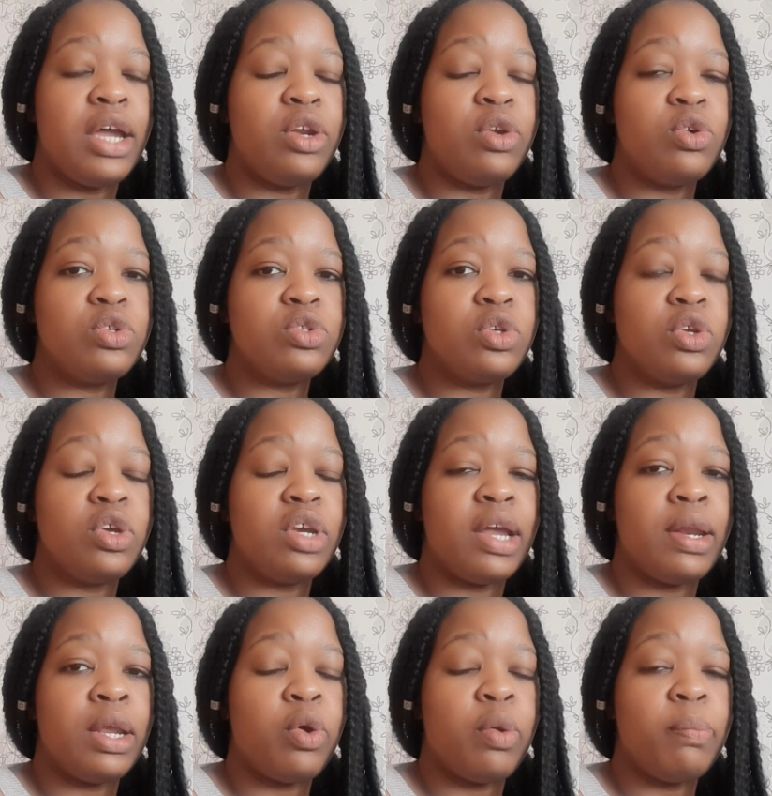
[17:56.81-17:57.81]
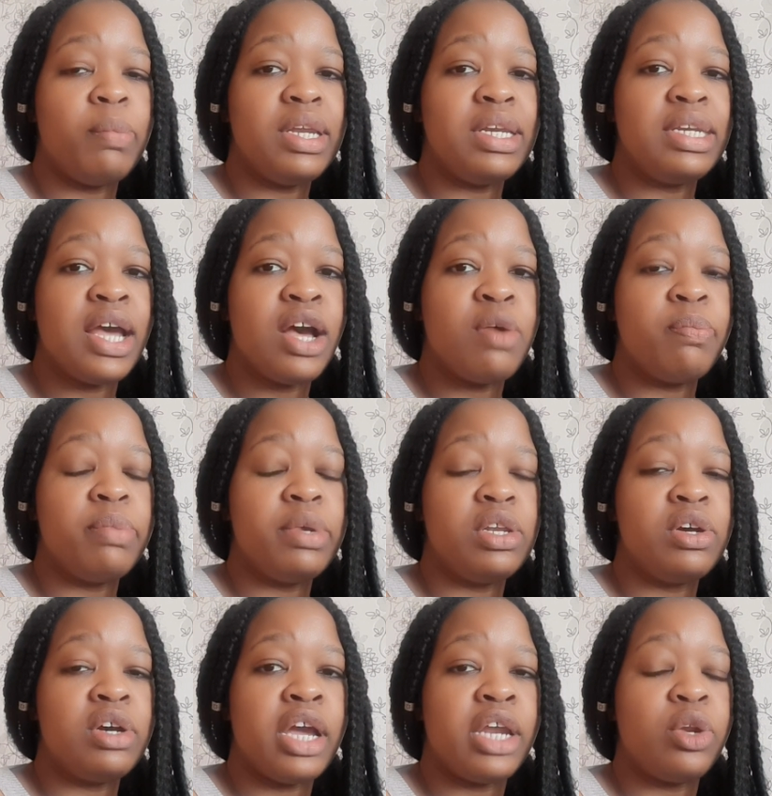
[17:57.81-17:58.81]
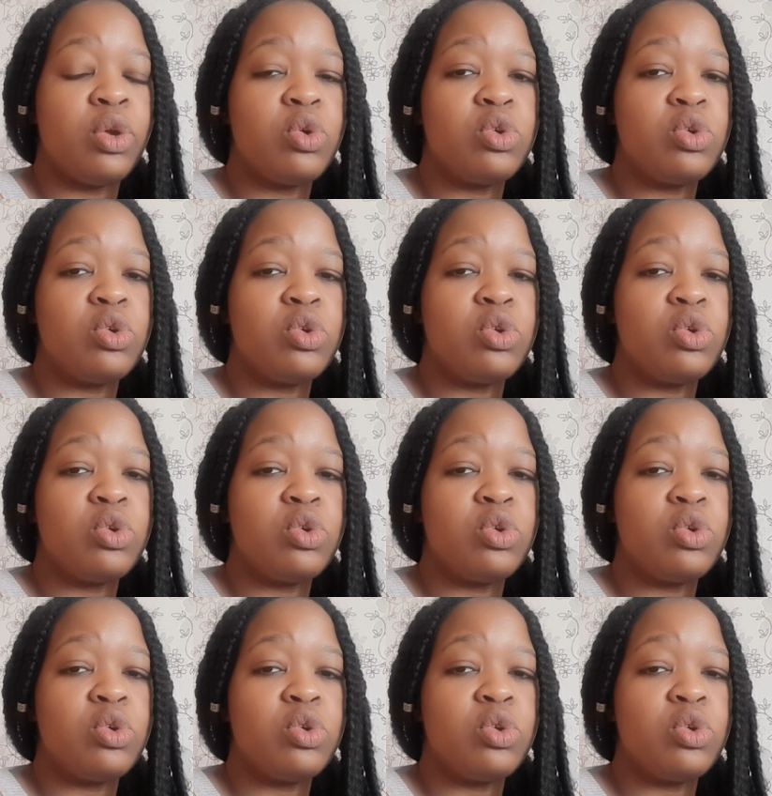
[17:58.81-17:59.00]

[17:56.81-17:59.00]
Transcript: and also you can comment down below and